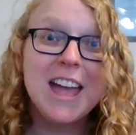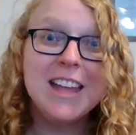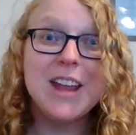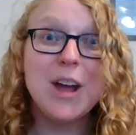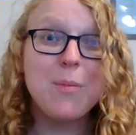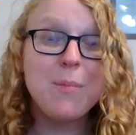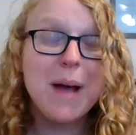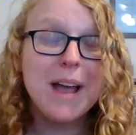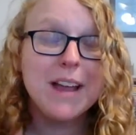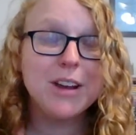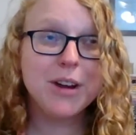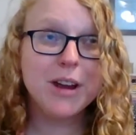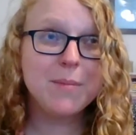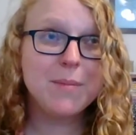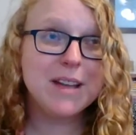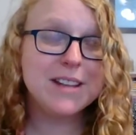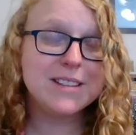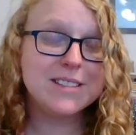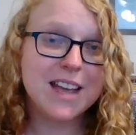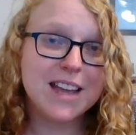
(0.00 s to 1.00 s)
Now, my
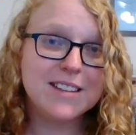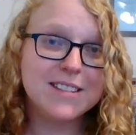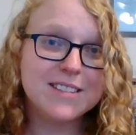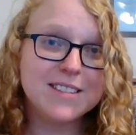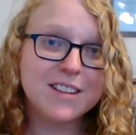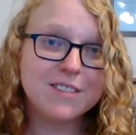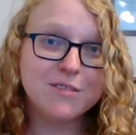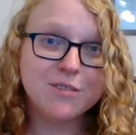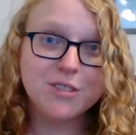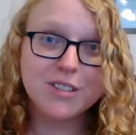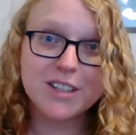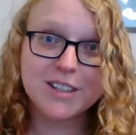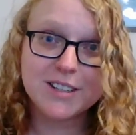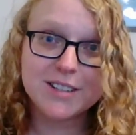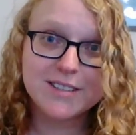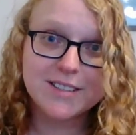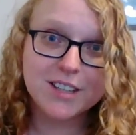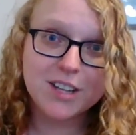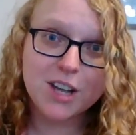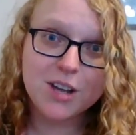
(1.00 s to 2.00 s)
grandma died several
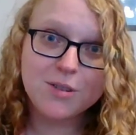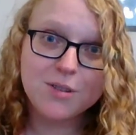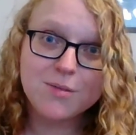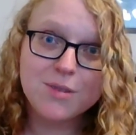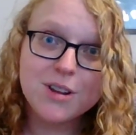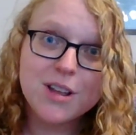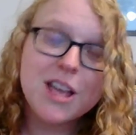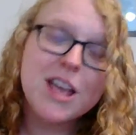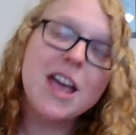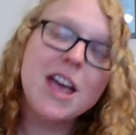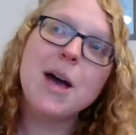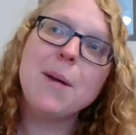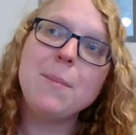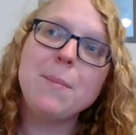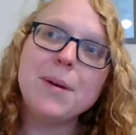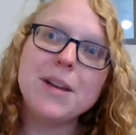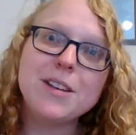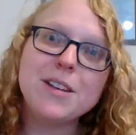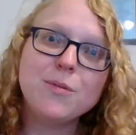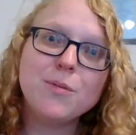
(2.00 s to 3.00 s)
years ago,
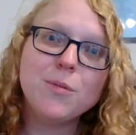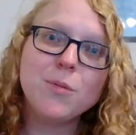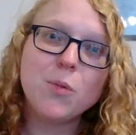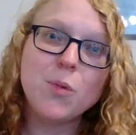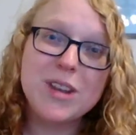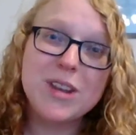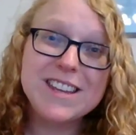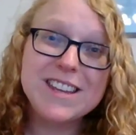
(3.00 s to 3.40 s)
but we